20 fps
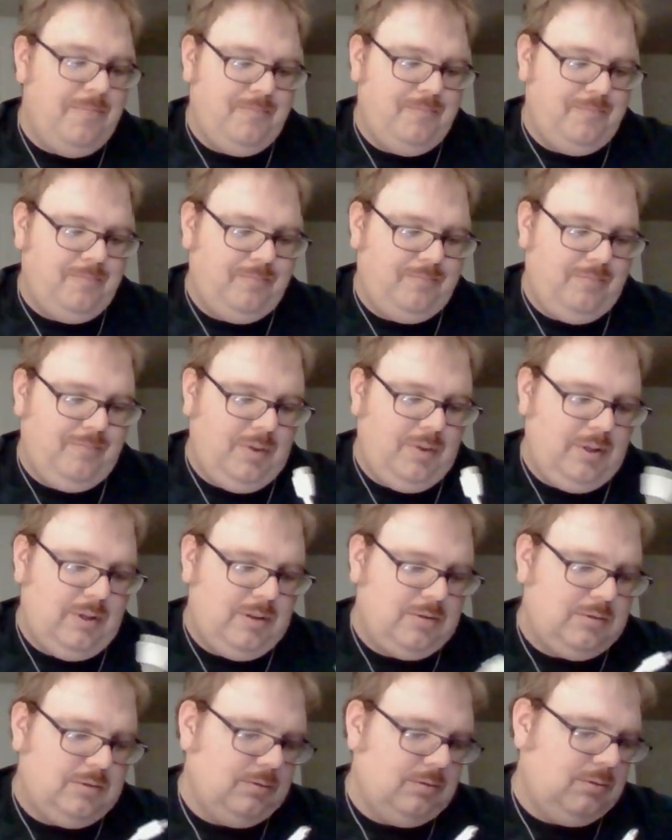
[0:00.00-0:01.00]

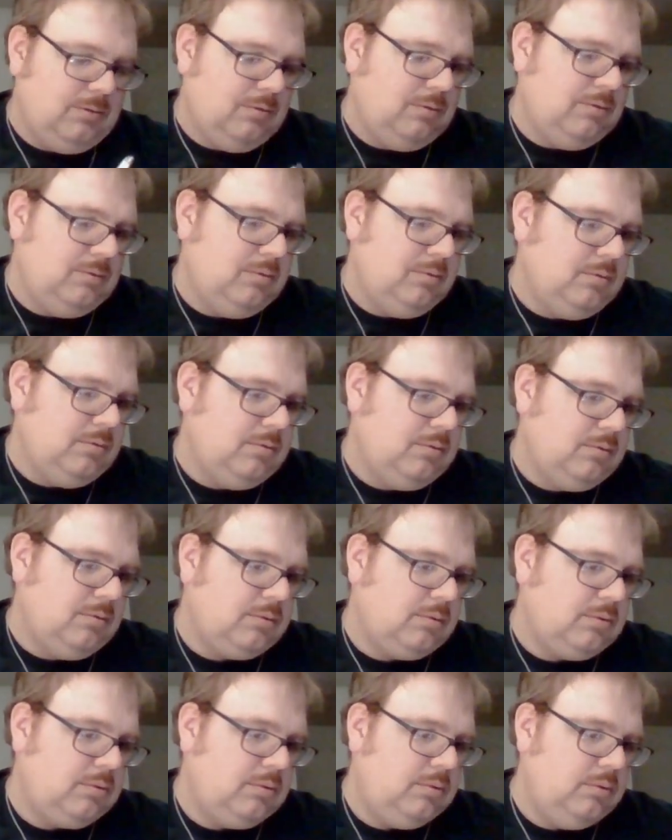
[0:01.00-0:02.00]

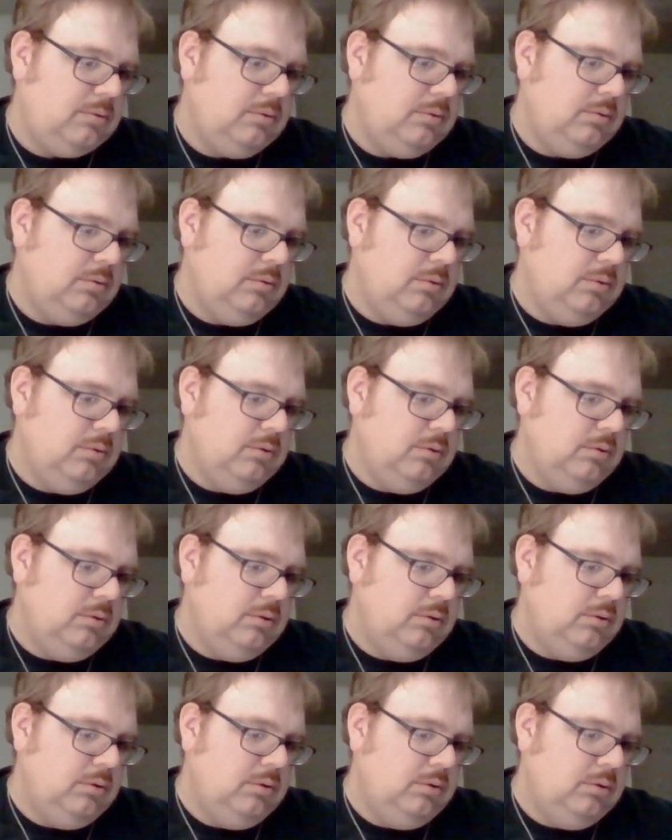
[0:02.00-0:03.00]

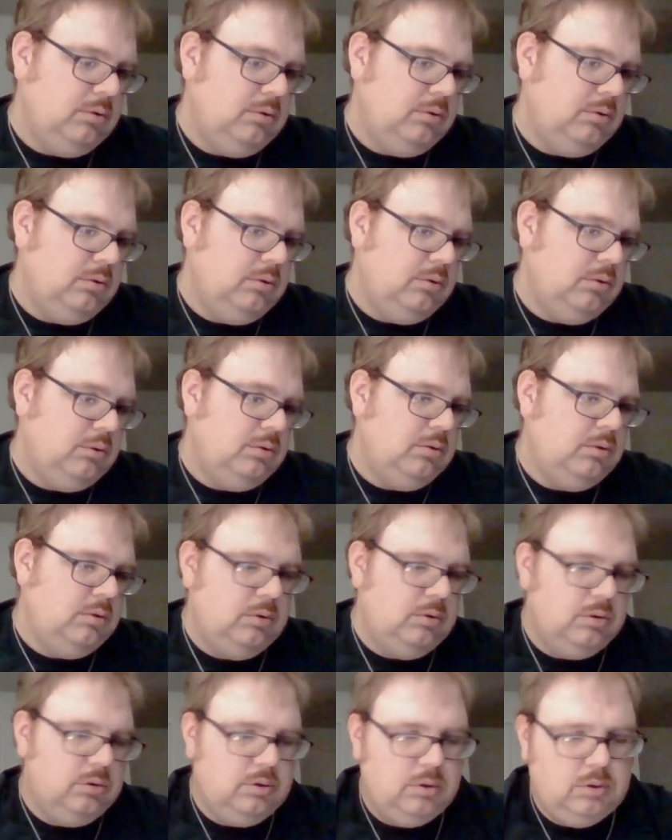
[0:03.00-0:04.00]

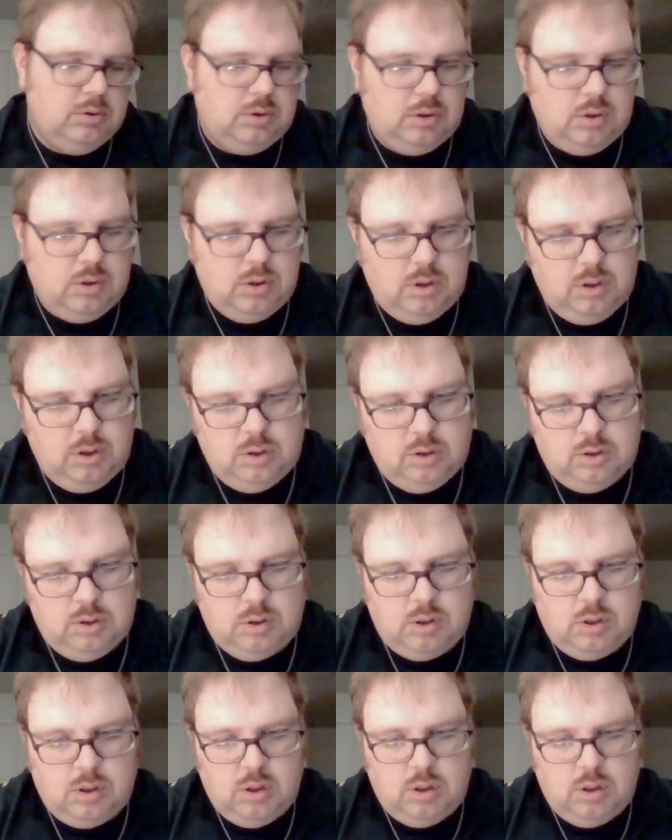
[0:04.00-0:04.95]
(no one is talking)